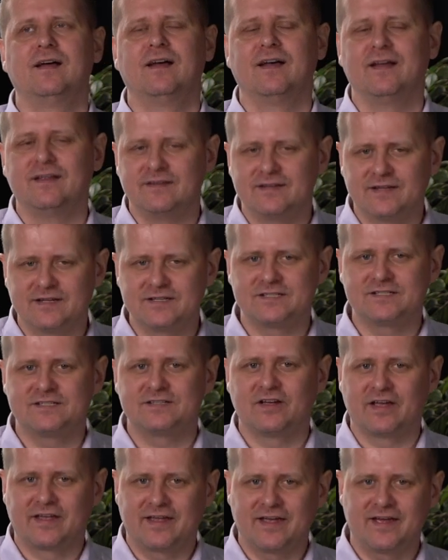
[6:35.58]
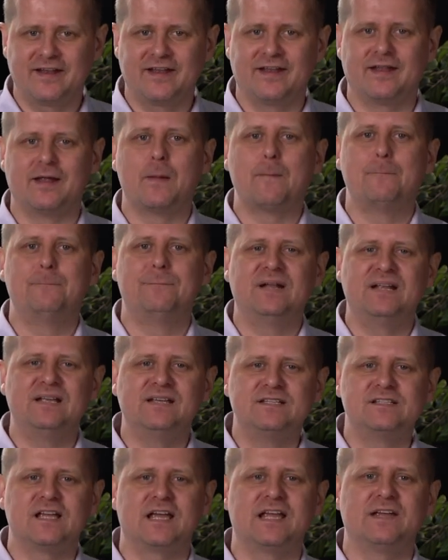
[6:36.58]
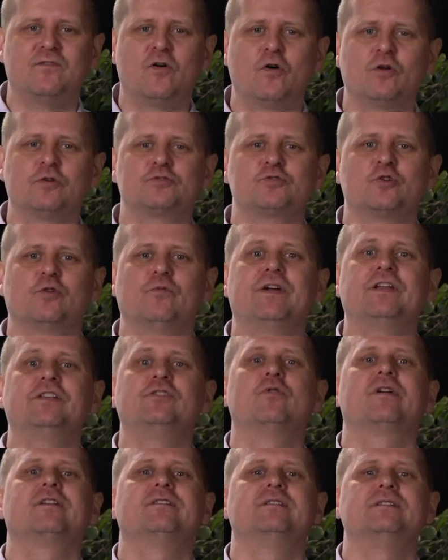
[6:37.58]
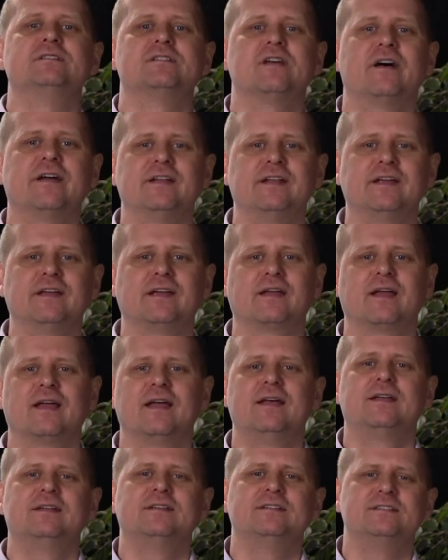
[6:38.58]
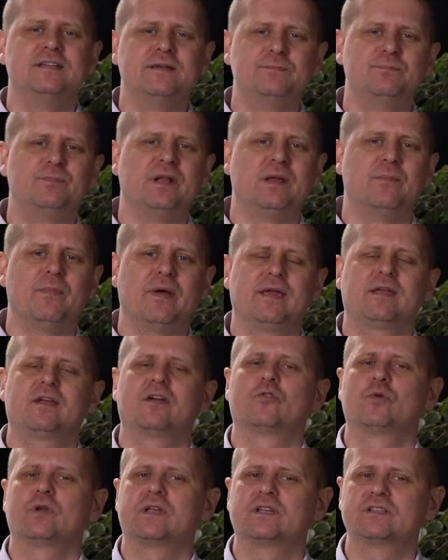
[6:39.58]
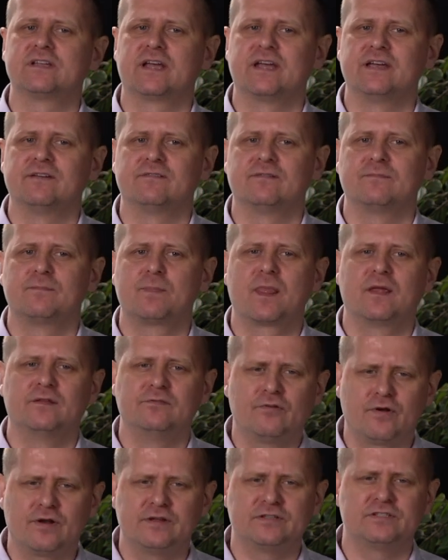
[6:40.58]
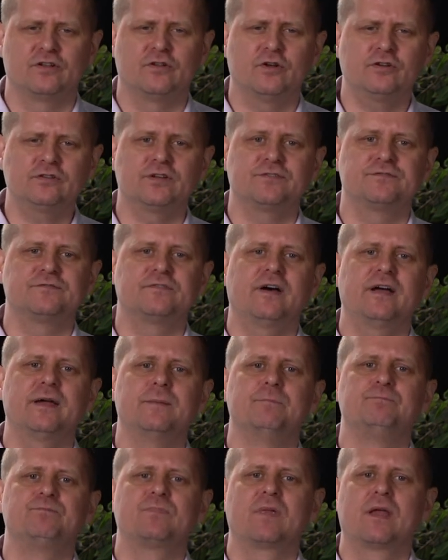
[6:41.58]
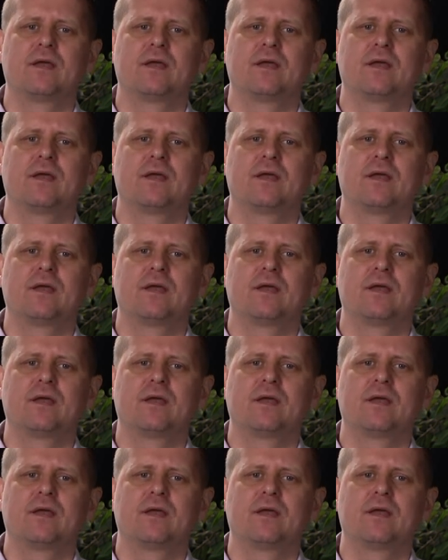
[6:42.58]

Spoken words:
And yes, again, please save also when you are designing. Simply make a quick save. There is a lot of time,